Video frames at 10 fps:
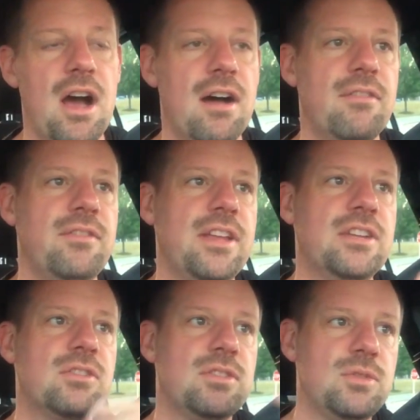of
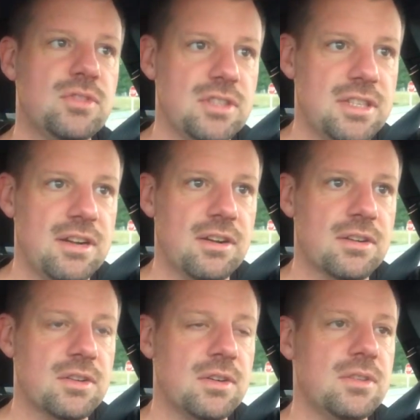introducing
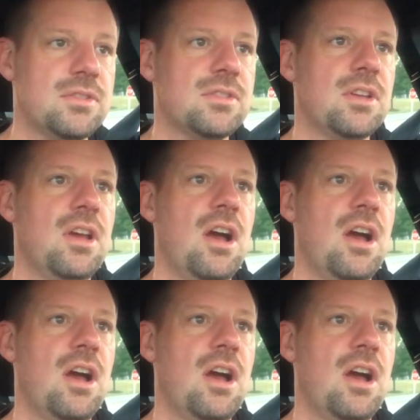characters,